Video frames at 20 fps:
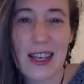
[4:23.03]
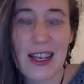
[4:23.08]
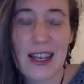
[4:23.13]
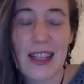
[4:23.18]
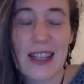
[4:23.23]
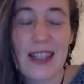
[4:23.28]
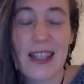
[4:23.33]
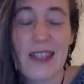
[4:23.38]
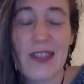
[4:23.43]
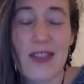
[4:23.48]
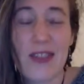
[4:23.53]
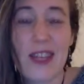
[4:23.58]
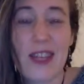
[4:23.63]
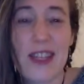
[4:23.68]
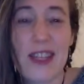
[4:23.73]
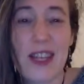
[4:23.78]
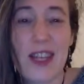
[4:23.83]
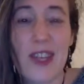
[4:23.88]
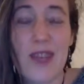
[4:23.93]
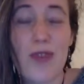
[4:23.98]
This is going to
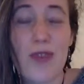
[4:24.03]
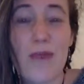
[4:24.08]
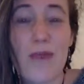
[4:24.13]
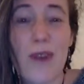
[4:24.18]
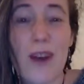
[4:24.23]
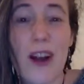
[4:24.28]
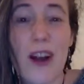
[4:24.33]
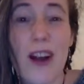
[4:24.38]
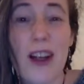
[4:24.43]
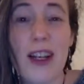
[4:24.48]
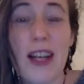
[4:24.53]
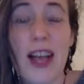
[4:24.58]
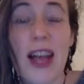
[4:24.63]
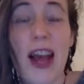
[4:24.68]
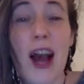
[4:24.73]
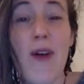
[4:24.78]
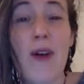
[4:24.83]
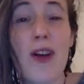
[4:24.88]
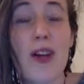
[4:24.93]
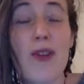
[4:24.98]
set you apart.
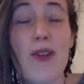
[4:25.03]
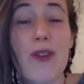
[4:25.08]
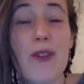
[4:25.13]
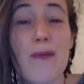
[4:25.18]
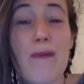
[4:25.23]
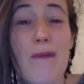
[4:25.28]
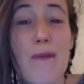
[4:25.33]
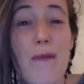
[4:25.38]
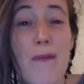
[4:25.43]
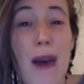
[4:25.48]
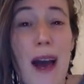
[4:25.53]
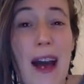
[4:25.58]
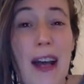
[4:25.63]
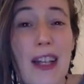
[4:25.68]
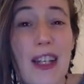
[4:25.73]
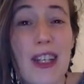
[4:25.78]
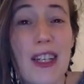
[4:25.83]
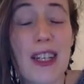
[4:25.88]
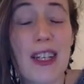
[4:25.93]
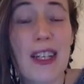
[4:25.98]
I want you to
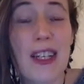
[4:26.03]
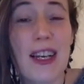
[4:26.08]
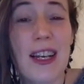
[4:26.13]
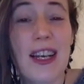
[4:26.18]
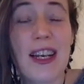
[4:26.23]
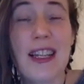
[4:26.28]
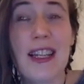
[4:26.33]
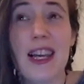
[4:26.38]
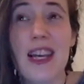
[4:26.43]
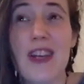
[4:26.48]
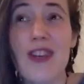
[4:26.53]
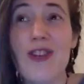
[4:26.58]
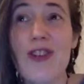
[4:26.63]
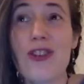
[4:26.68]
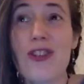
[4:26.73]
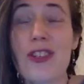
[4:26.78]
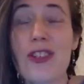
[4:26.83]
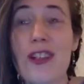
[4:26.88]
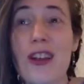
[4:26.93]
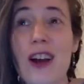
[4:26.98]
imagine that
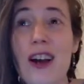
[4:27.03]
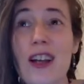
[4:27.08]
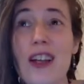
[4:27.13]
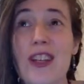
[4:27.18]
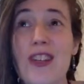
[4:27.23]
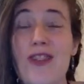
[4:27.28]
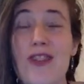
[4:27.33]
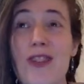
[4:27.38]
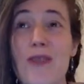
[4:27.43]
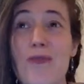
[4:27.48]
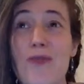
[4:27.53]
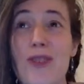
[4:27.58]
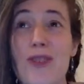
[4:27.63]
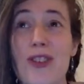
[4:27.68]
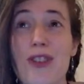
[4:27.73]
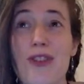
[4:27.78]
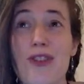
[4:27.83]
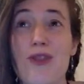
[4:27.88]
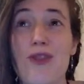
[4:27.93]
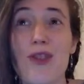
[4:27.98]
you're talking to the
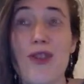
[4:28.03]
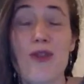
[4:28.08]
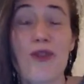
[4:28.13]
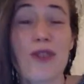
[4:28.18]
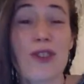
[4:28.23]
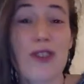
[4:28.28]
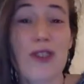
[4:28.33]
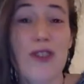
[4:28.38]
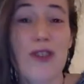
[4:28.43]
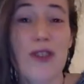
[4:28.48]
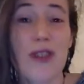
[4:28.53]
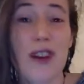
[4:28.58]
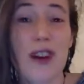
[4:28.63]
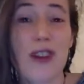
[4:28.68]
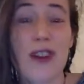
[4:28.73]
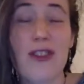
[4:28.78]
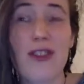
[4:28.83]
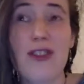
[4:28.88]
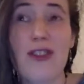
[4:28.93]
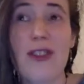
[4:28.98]
person who's hosting your
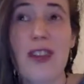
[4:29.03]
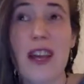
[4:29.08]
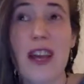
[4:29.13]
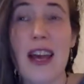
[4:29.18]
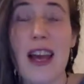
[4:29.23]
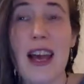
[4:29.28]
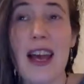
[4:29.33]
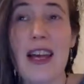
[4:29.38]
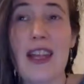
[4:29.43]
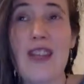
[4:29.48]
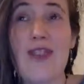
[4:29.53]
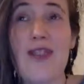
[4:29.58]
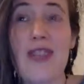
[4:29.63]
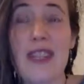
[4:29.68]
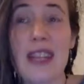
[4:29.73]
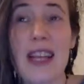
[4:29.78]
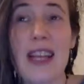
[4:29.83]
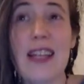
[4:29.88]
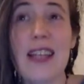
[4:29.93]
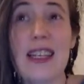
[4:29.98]
concert and you're
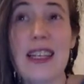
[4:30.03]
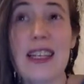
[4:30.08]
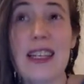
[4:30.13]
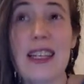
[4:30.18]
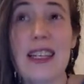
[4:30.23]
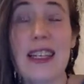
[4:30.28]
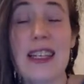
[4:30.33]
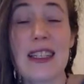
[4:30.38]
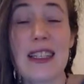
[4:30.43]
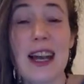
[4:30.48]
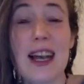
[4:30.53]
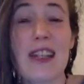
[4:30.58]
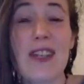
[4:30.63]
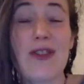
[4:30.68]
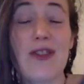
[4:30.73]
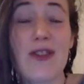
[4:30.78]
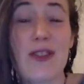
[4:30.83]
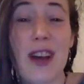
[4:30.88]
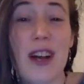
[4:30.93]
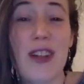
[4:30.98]
saying these things. I
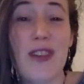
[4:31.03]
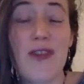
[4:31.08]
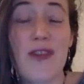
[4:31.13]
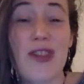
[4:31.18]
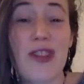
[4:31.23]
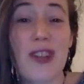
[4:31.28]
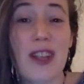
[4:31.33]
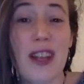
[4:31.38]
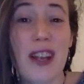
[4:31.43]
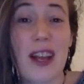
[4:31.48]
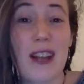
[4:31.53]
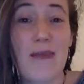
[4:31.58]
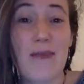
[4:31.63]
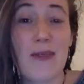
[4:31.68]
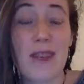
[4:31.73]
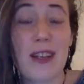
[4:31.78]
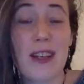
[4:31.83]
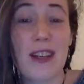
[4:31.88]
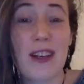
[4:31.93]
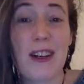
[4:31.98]
told you that I'd
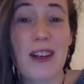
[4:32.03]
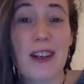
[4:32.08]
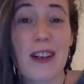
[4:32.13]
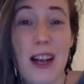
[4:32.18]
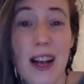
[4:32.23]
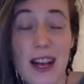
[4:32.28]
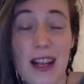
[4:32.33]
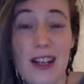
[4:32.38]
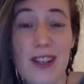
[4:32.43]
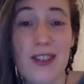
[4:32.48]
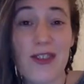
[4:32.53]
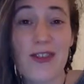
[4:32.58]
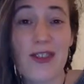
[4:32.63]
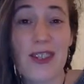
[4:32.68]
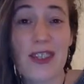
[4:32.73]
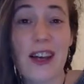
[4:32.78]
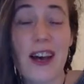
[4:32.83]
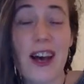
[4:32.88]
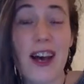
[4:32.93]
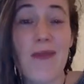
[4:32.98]
be here at a certain
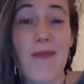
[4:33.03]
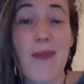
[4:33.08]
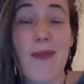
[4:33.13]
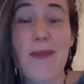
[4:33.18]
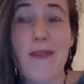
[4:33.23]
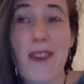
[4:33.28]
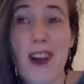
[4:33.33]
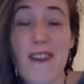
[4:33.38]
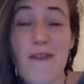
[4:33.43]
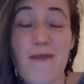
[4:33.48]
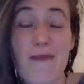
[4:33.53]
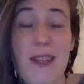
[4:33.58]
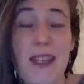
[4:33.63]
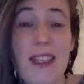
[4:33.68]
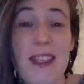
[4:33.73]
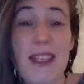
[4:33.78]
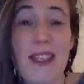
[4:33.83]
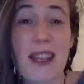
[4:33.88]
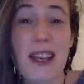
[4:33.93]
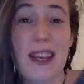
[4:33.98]
time. I'm 5
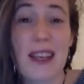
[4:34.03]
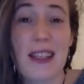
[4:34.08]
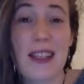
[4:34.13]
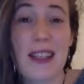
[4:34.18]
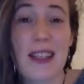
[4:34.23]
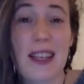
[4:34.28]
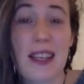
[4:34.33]
minutes late.